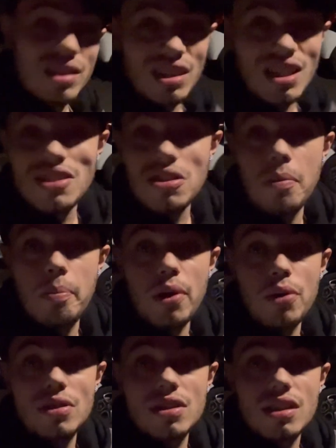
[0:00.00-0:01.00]
nice little
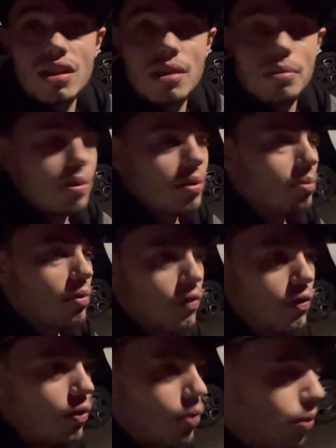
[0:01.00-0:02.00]
bonus clip
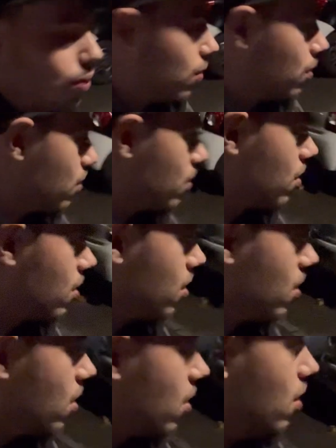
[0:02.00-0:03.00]
before
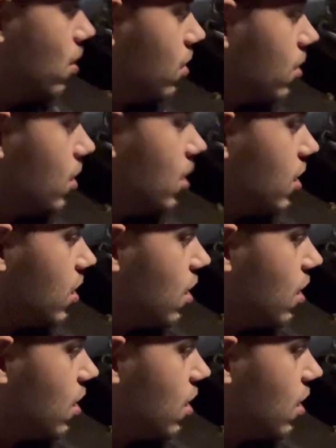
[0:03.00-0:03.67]
the